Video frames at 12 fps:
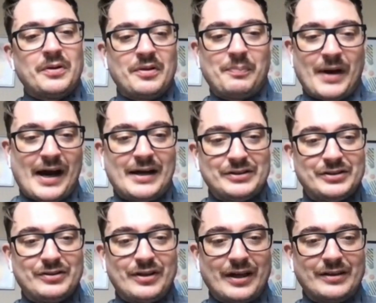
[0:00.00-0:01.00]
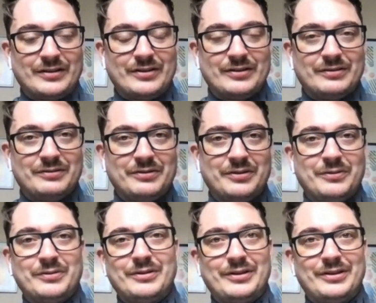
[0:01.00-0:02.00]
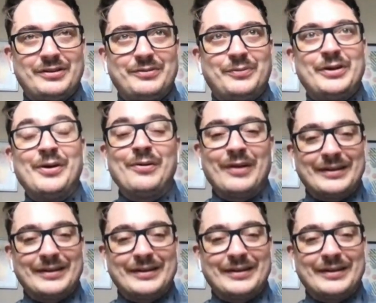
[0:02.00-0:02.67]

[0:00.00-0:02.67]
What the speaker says: in the past that we